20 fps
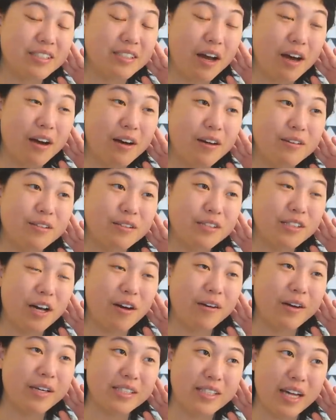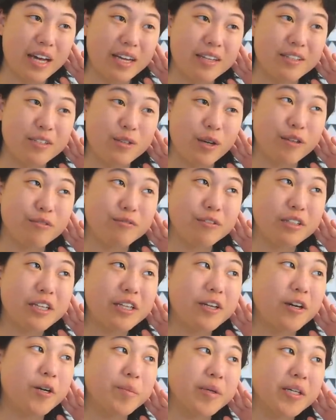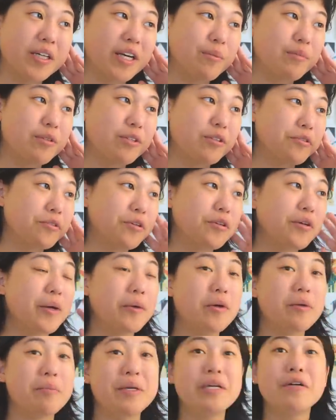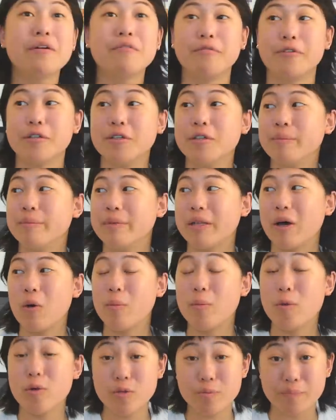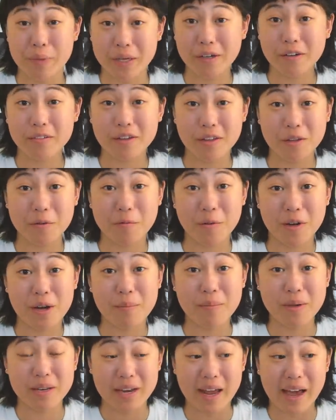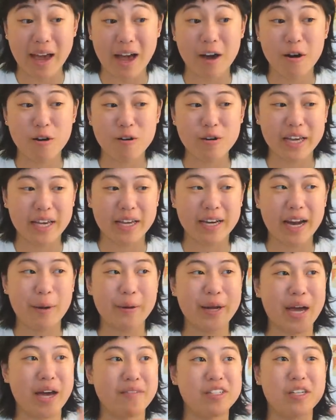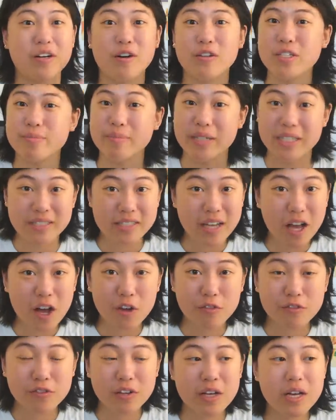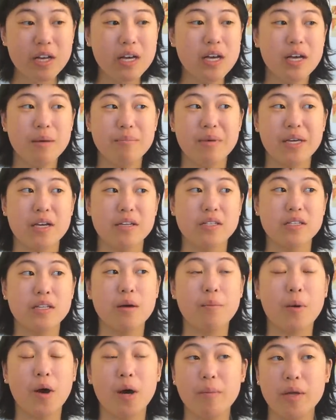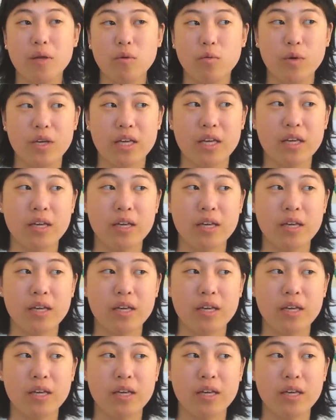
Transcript: so excited. So I really hope it comes through. It would be a room almost bigger than the one I'm in now, and I would have it all to myself, because the apartment